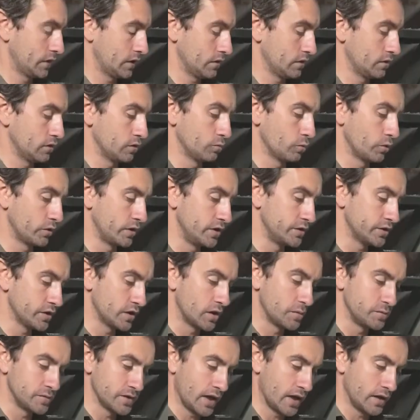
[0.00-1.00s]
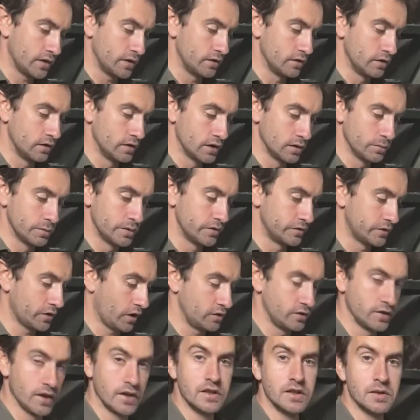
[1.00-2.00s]
well, he sometimes added a little bit of
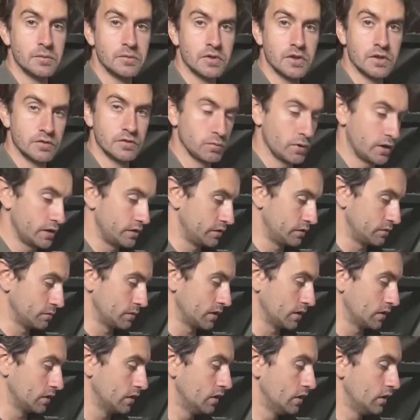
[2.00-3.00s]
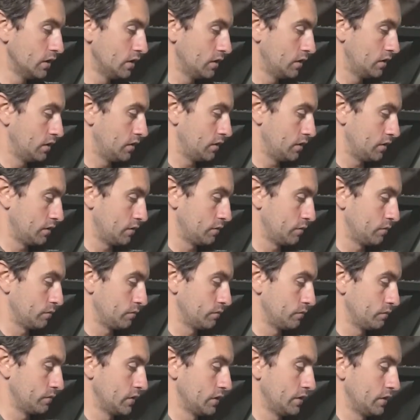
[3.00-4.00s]
titanium to his white as well,
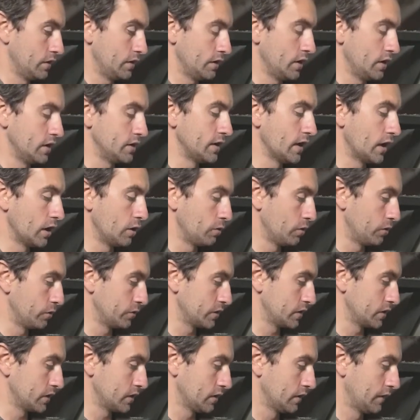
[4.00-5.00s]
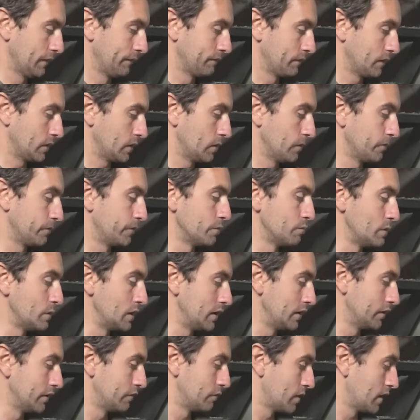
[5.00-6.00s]
a yellow ochre, a
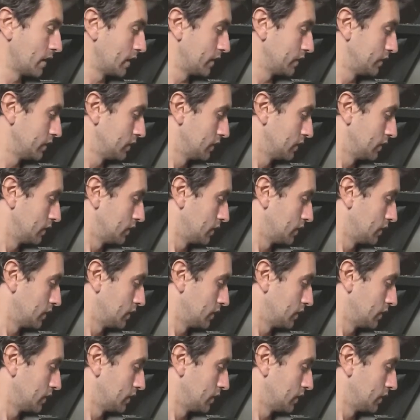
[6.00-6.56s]
vermilion red,